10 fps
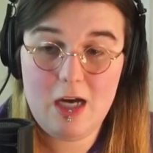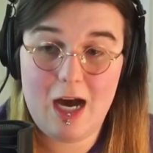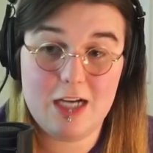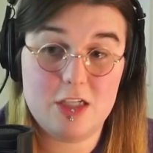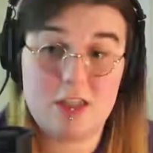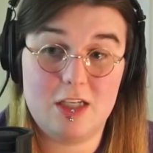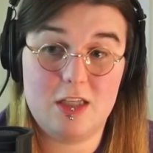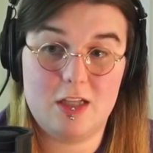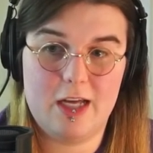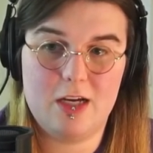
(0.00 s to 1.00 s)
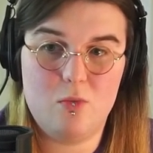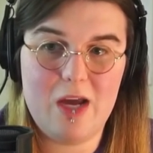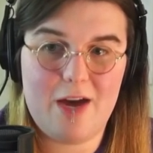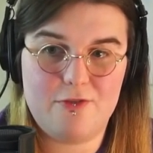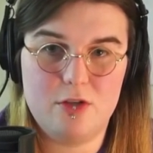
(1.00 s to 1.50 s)
I just think that like we
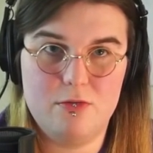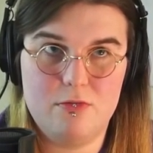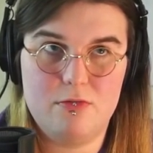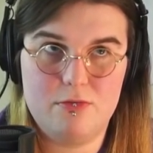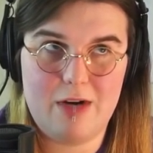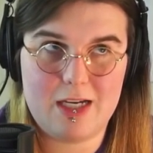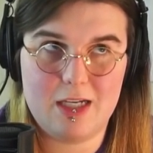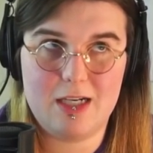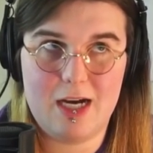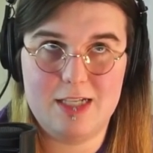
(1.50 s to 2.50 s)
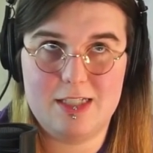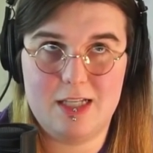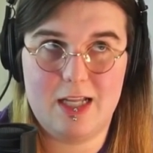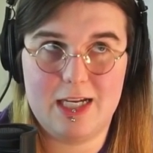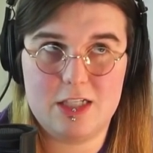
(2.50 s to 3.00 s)
have to recognize
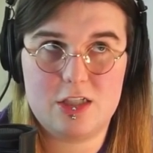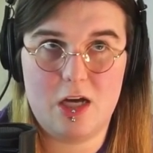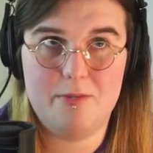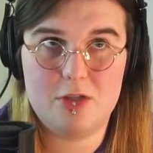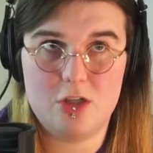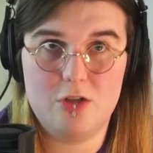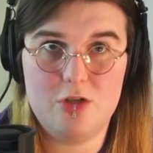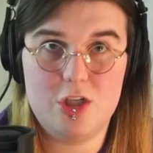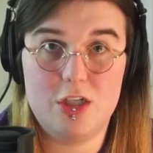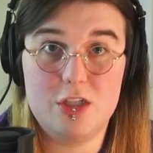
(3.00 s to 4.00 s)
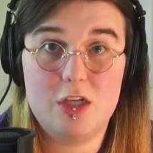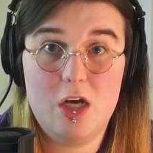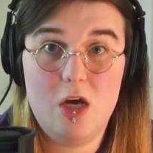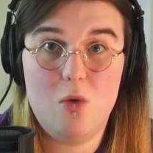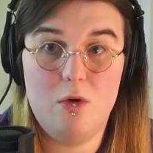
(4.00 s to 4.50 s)
that like some solutions
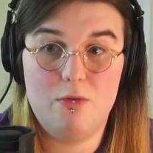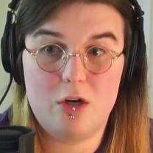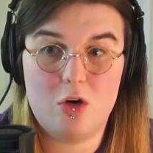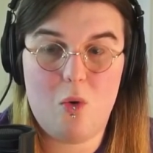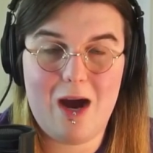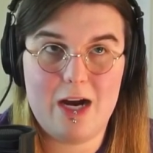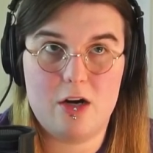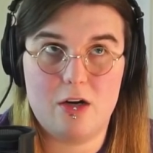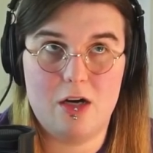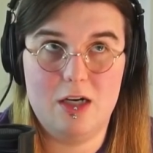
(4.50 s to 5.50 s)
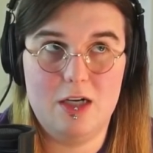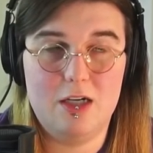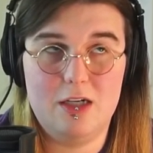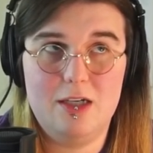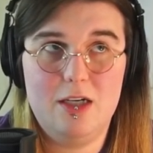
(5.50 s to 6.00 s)
will require
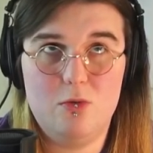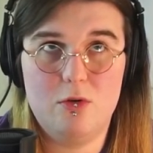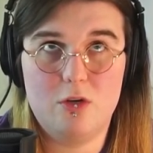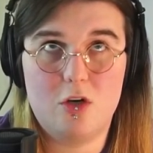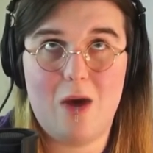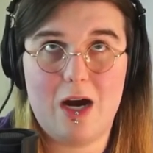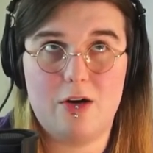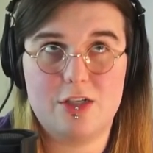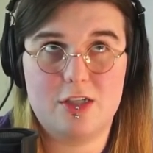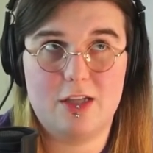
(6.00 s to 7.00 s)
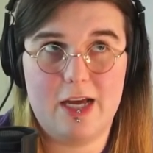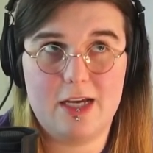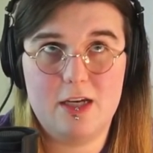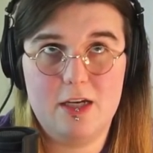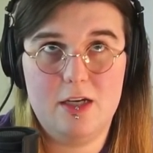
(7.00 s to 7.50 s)
uh will require us to
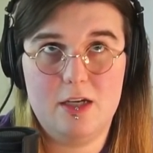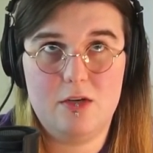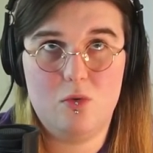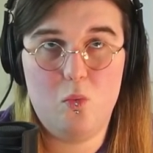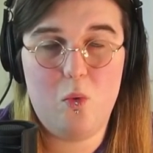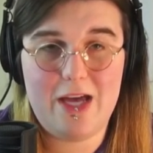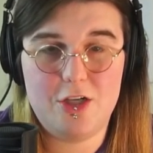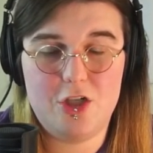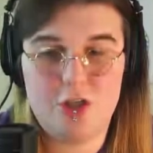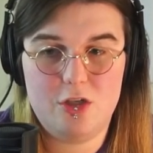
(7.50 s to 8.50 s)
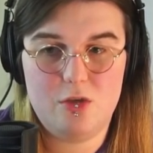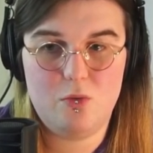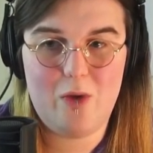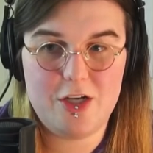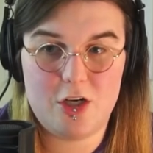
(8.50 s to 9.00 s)
like wedge
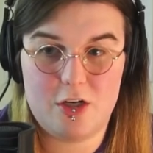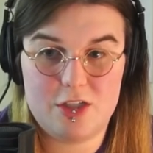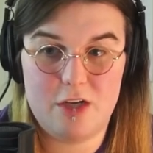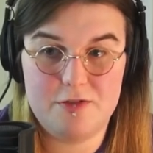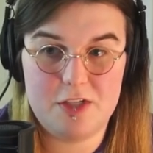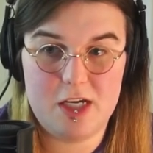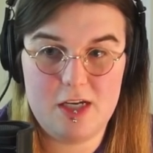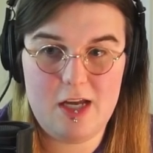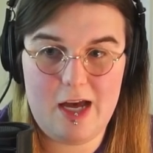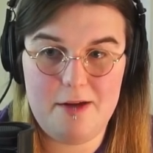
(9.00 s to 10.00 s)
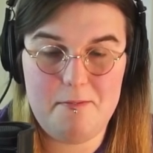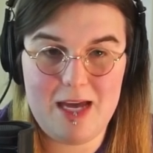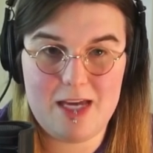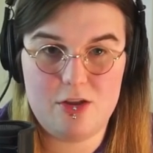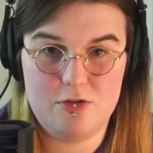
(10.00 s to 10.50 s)
wedge ourselves in and
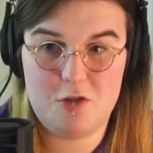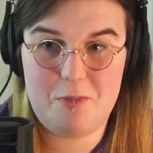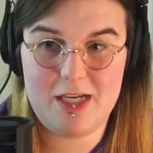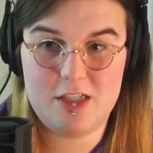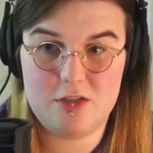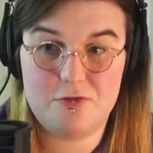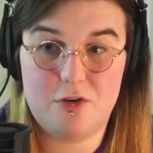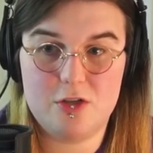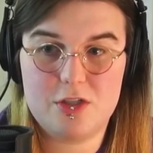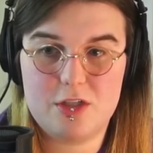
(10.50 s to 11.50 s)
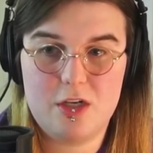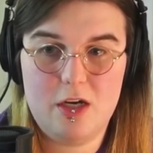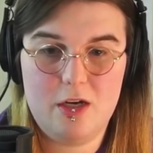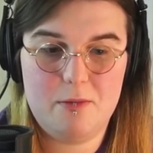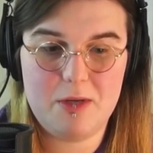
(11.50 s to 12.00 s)
make those spaces first
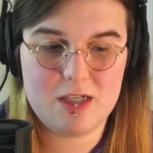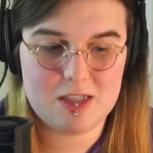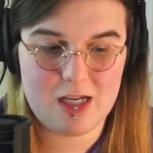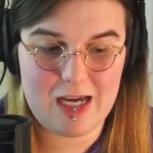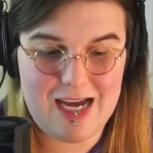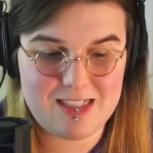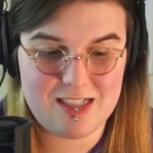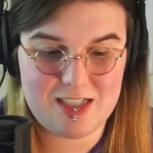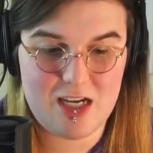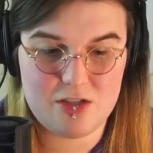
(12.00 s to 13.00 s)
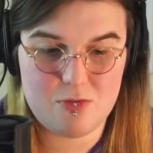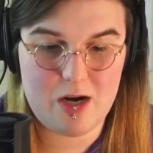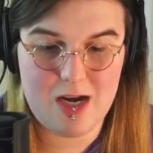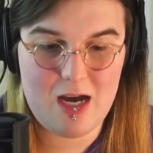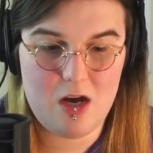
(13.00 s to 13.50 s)
because like as it stands
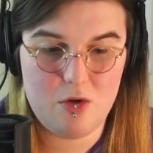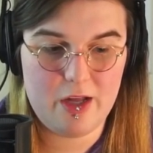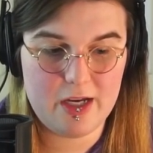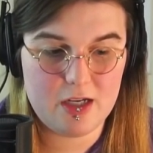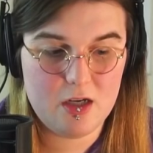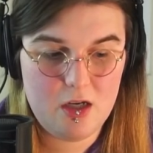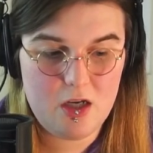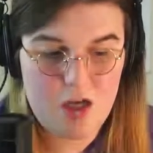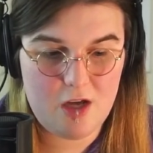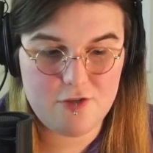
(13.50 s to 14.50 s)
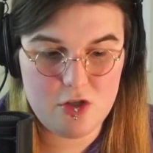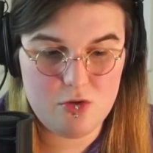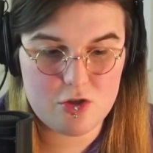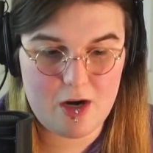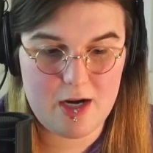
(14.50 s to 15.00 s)
right now like if you
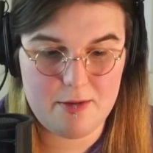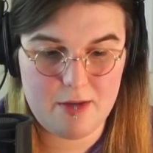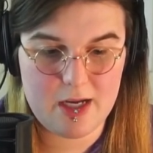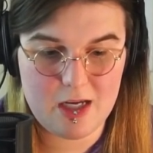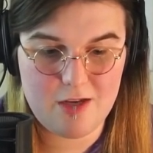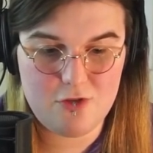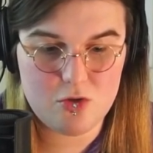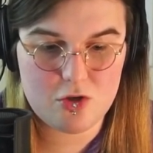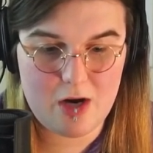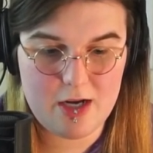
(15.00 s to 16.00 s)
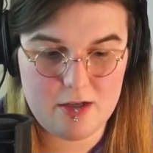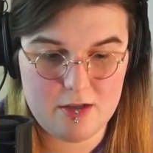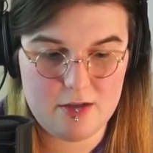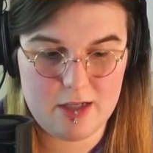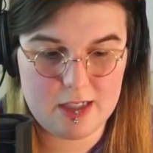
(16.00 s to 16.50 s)
try to like if you try
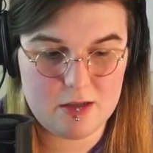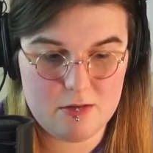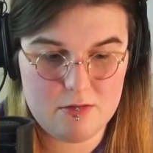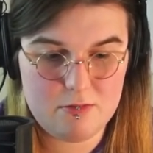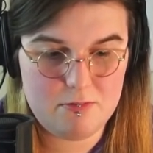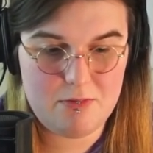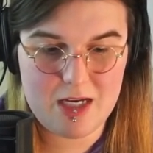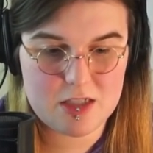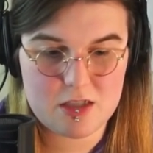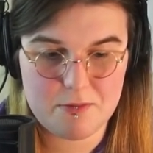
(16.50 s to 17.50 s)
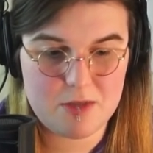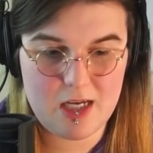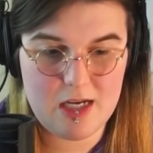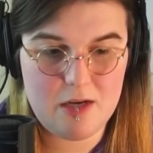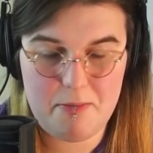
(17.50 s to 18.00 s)
to like make something
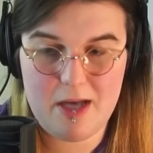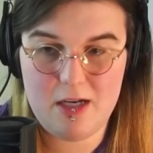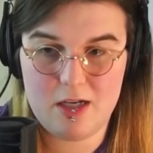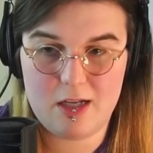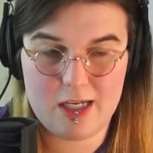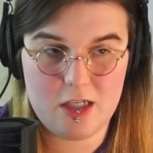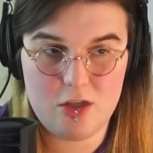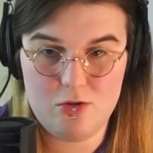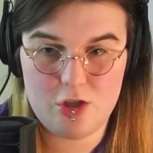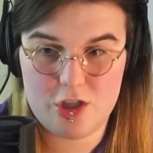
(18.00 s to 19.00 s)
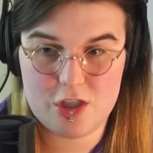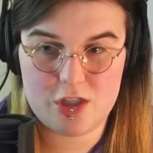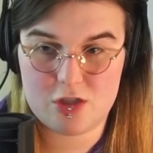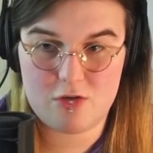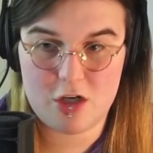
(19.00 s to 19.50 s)
independent like it usually just
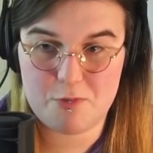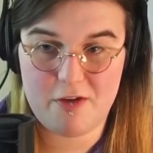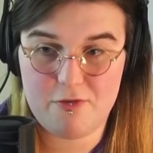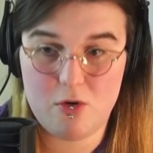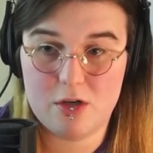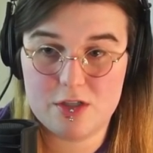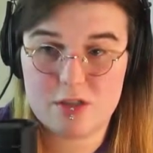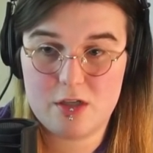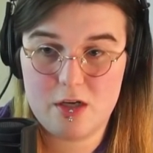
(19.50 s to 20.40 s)
gets crushed by force